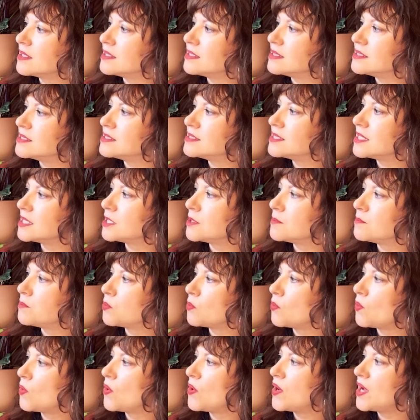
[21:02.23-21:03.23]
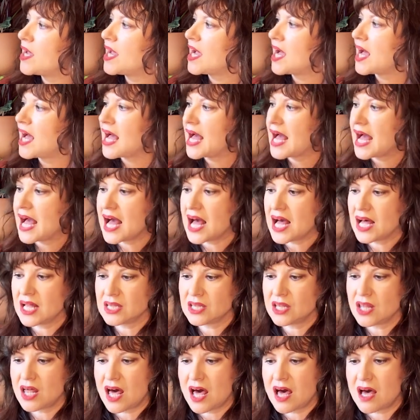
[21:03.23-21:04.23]

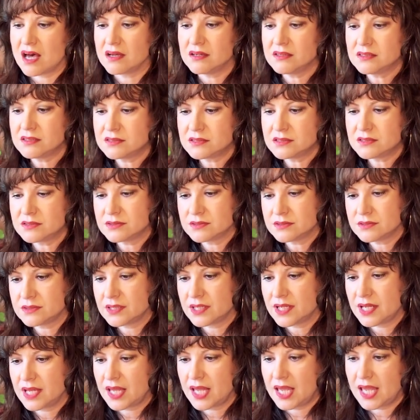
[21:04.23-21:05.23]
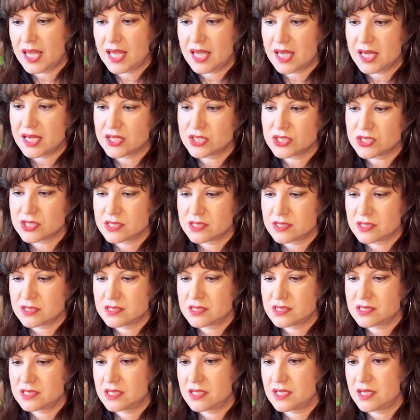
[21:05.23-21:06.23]
Delabroix-Allard. And
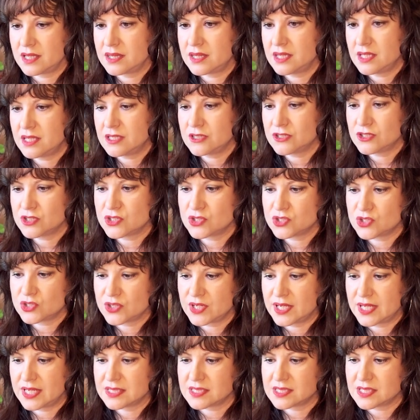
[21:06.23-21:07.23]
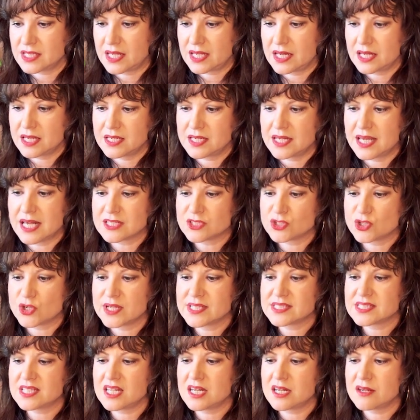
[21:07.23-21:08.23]
let's see, I think this was translated. Yes,
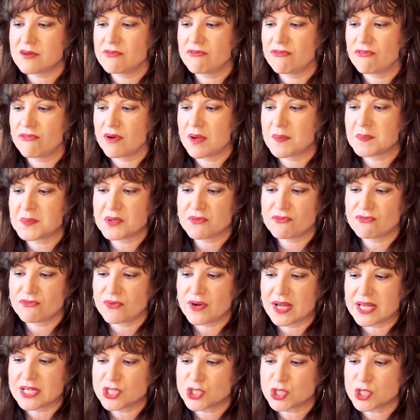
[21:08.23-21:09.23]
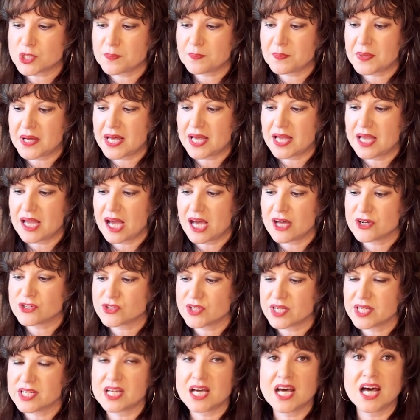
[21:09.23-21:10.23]
translated from the French by
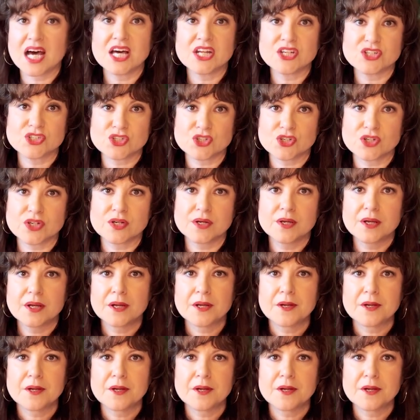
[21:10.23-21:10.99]
Adriana Hunter.